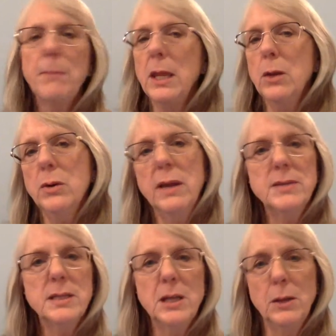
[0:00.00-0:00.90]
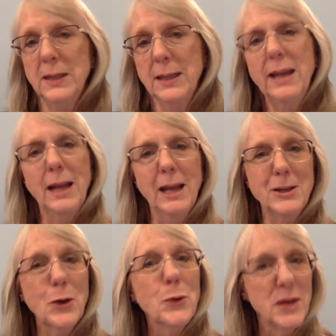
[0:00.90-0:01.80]
You don't have to tell me that. I
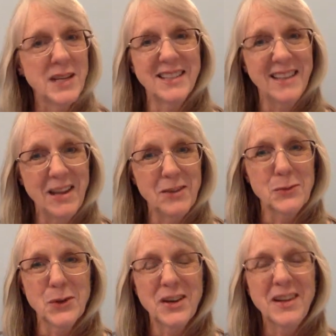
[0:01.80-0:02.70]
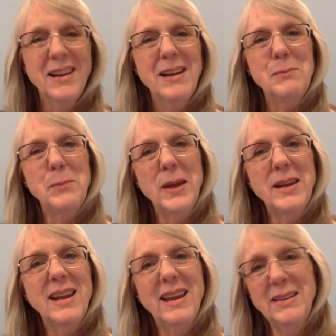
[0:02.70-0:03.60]
know it is a lot of work,
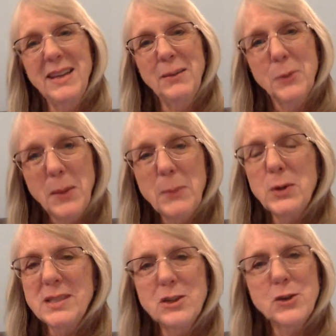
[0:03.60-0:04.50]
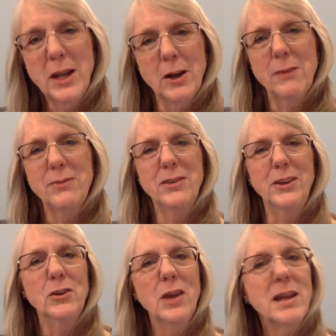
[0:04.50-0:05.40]
but remember, it's a trade-off.
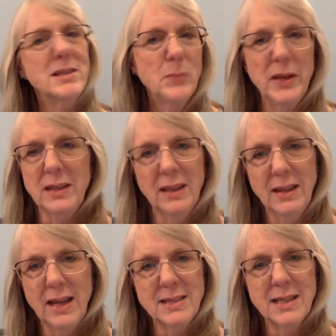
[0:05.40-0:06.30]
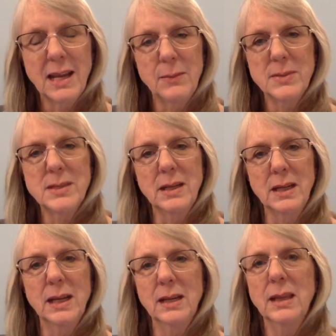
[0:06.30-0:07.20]
You're not spending that time
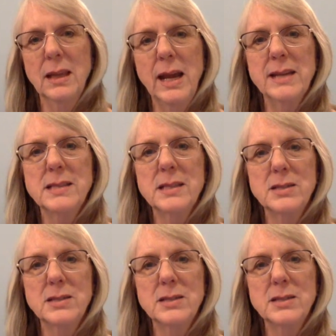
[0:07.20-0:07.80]
sitting in class.